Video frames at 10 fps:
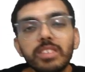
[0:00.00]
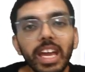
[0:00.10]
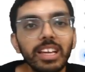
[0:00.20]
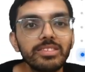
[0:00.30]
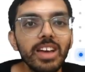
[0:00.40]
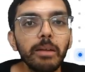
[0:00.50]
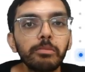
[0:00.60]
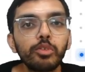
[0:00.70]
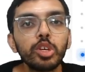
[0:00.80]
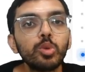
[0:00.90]
exam
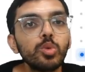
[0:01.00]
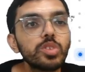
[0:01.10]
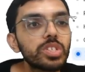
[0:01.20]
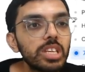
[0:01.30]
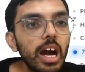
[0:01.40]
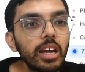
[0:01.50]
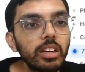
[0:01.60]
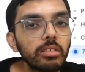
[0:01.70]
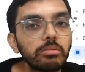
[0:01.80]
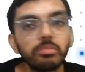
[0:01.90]
for you, start
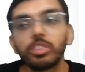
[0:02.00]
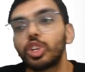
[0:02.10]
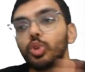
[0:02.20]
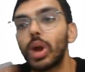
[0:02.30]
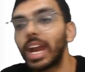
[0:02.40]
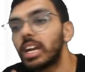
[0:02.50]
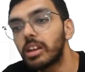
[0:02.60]
to end.